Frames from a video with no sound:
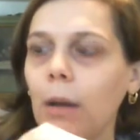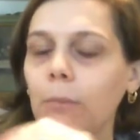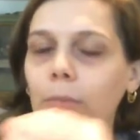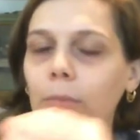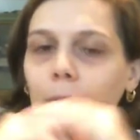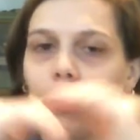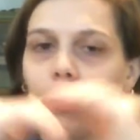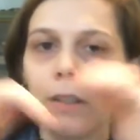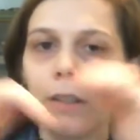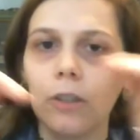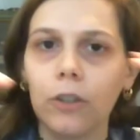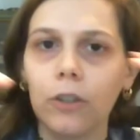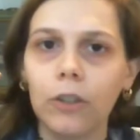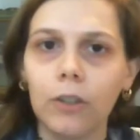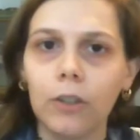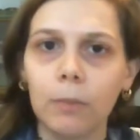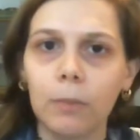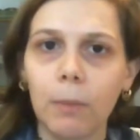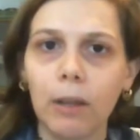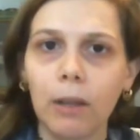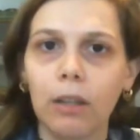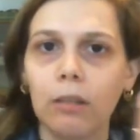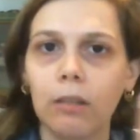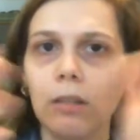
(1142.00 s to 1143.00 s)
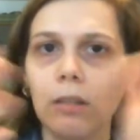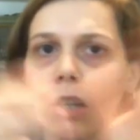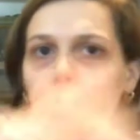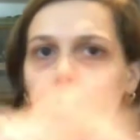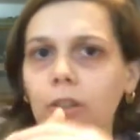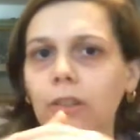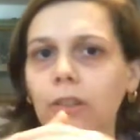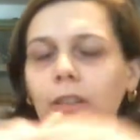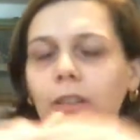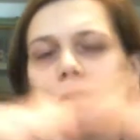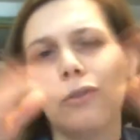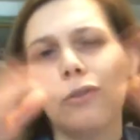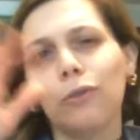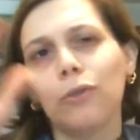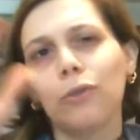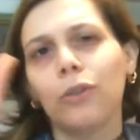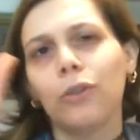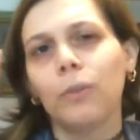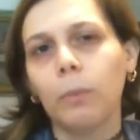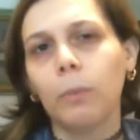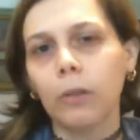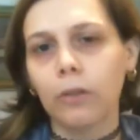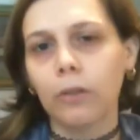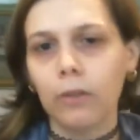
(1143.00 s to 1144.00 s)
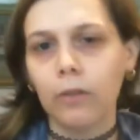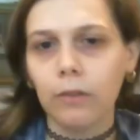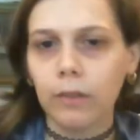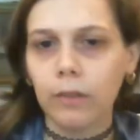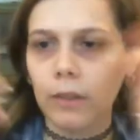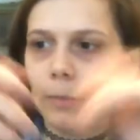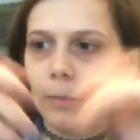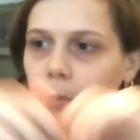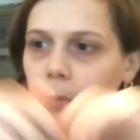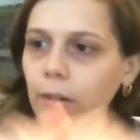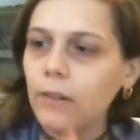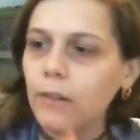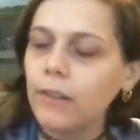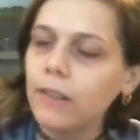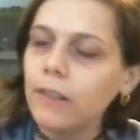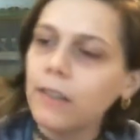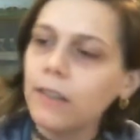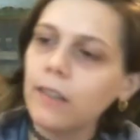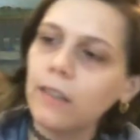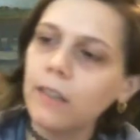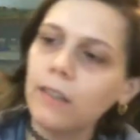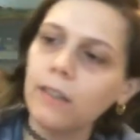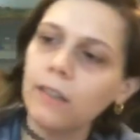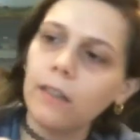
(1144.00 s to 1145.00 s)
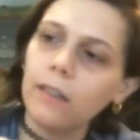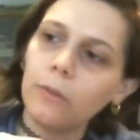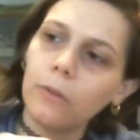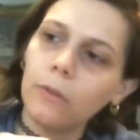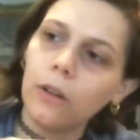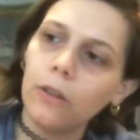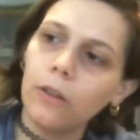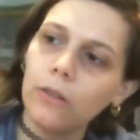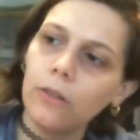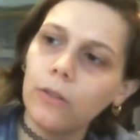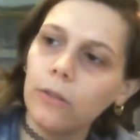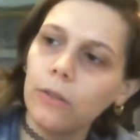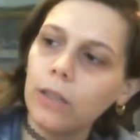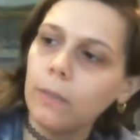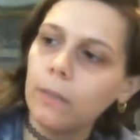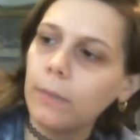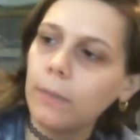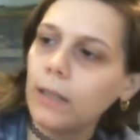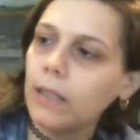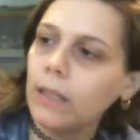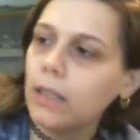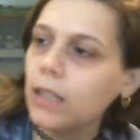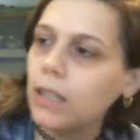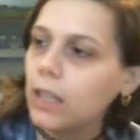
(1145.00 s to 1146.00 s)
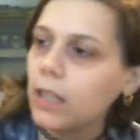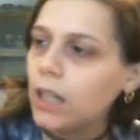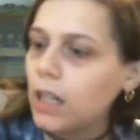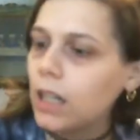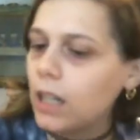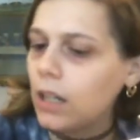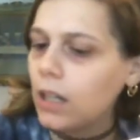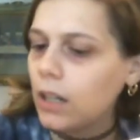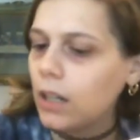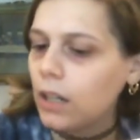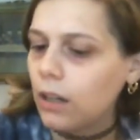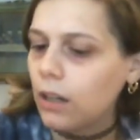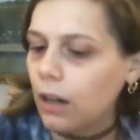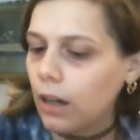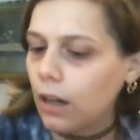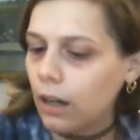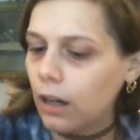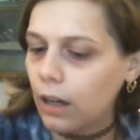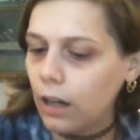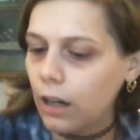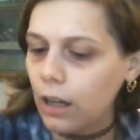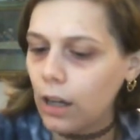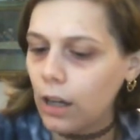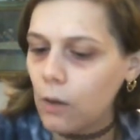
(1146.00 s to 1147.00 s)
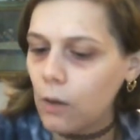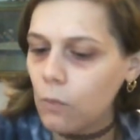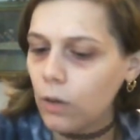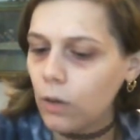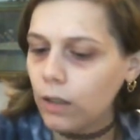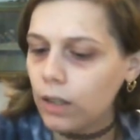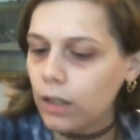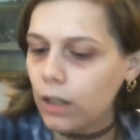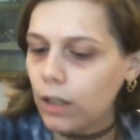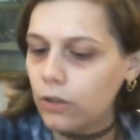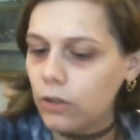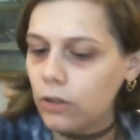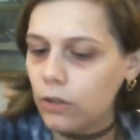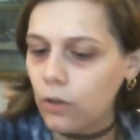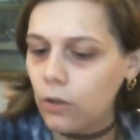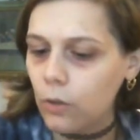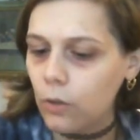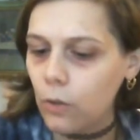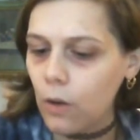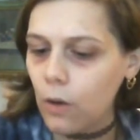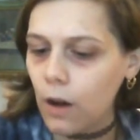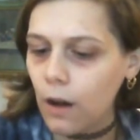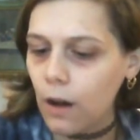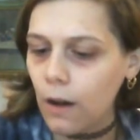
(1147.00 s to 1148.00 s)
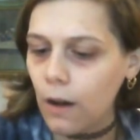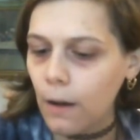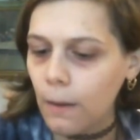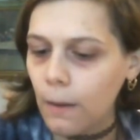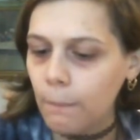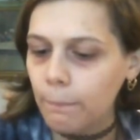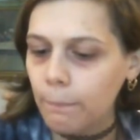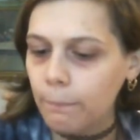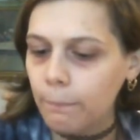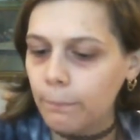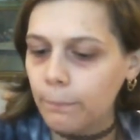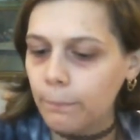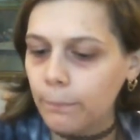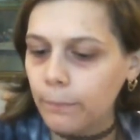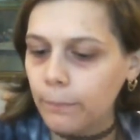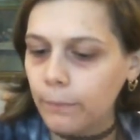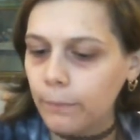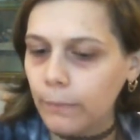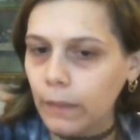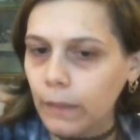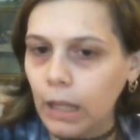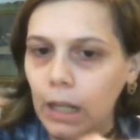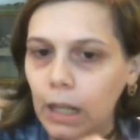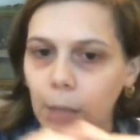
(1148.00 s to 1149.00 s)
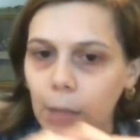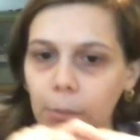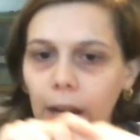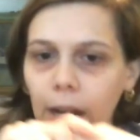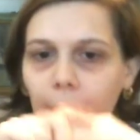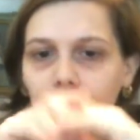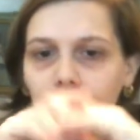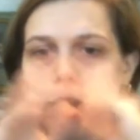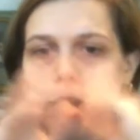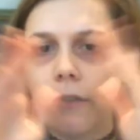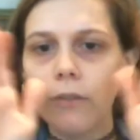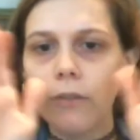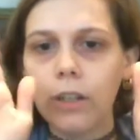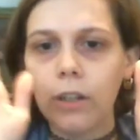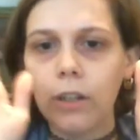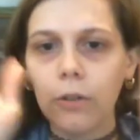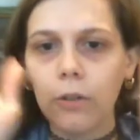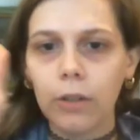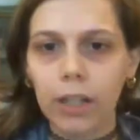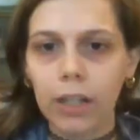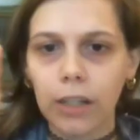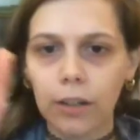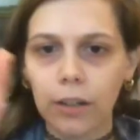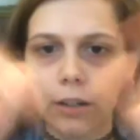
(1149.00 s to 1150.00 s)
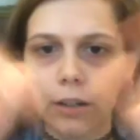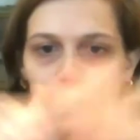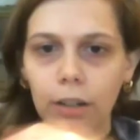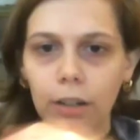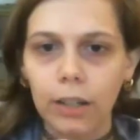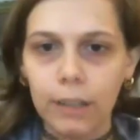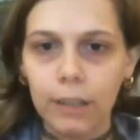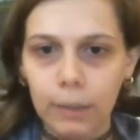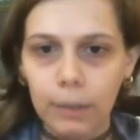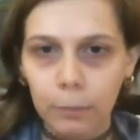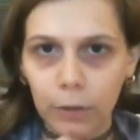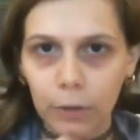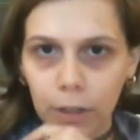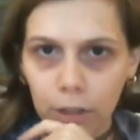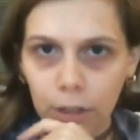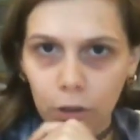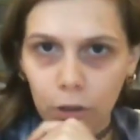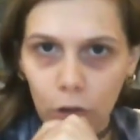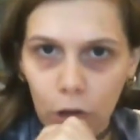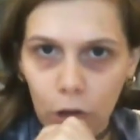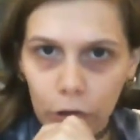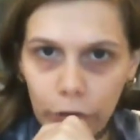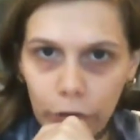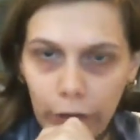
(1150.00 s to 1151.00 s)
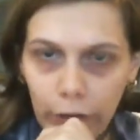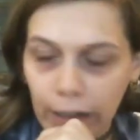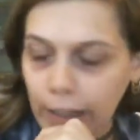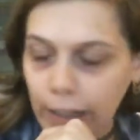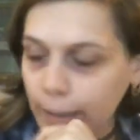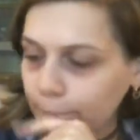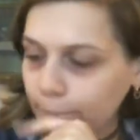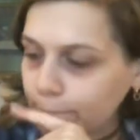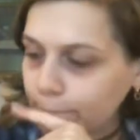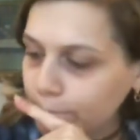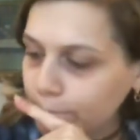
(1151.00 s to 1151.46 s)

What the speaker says: It's just speculation. These are just personal experiences that were hard to explain, and whatnot. So, I'm going to end the video here. It's pretty long already.